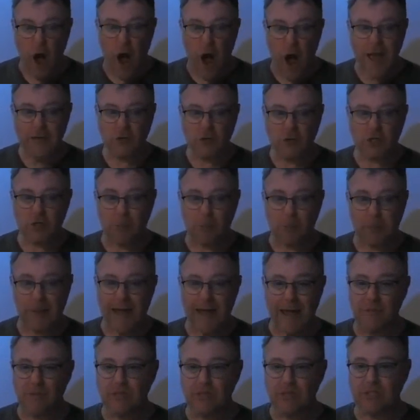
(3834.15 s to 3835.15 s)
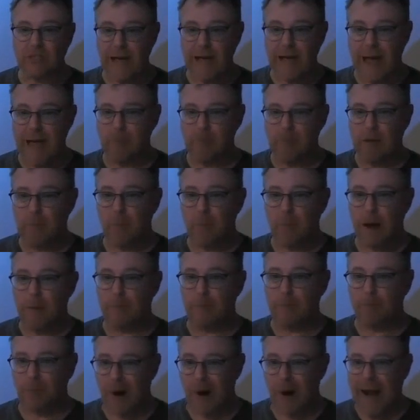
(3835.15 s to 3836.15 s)
I used to play this game in my
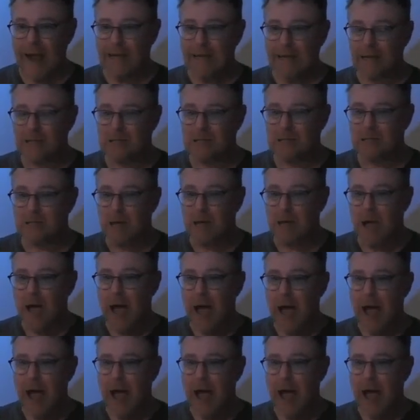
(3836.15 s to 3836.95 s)
breaks.